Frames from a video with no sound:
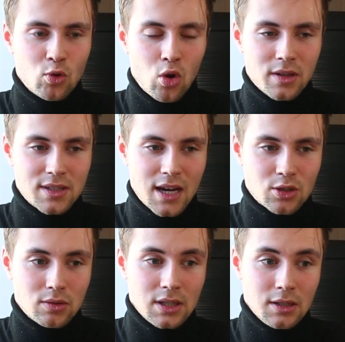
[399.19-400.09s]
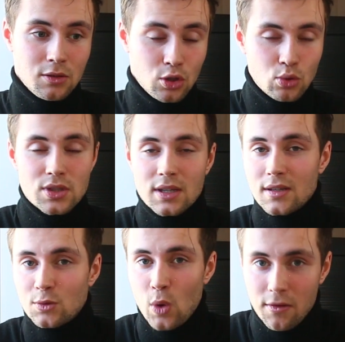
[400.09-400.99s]
Grohl is actually using
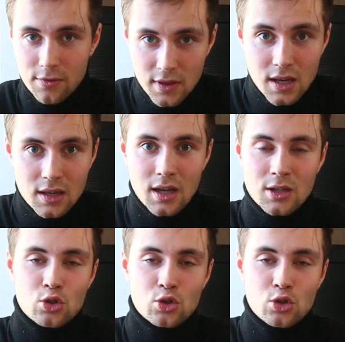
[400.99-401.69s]
this way of thinking